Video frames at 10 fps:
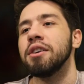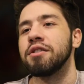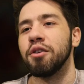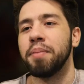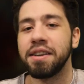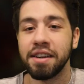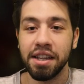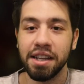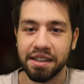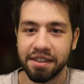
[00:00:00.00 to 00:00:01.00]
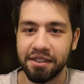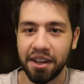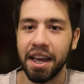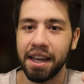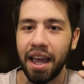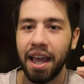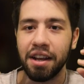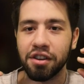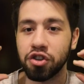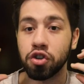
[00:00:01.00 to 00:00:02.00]
So basically, this is like
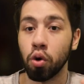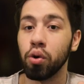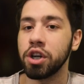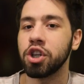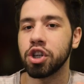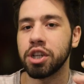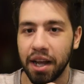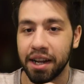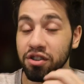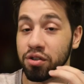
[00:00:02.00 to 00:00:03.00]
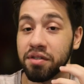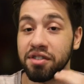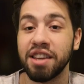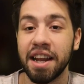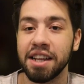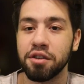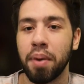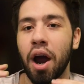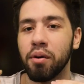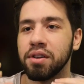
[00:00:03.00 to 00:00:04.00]
a Scorch that can sort of set its
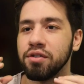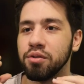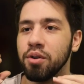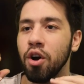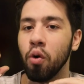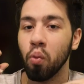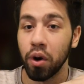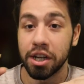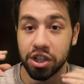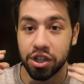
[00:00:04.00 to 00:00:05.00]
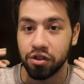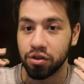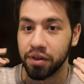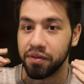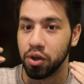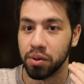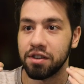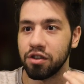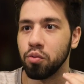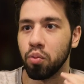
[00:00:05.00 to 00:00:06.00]
power to which sort of
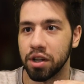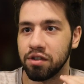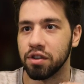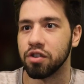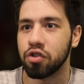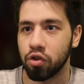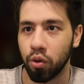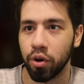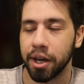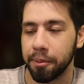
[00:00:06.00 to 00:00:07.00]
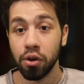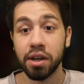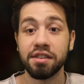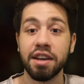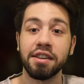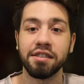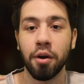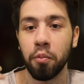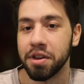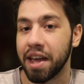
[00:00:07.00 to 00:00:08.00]
units you want to destroy. You can set this
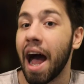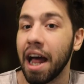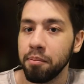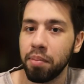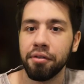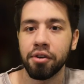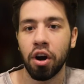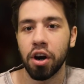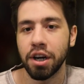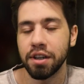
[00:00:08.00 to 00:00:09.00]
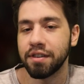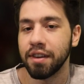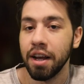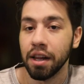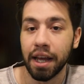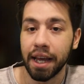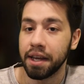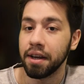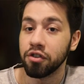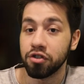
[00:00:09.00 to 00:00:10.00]
up with hand buff cards like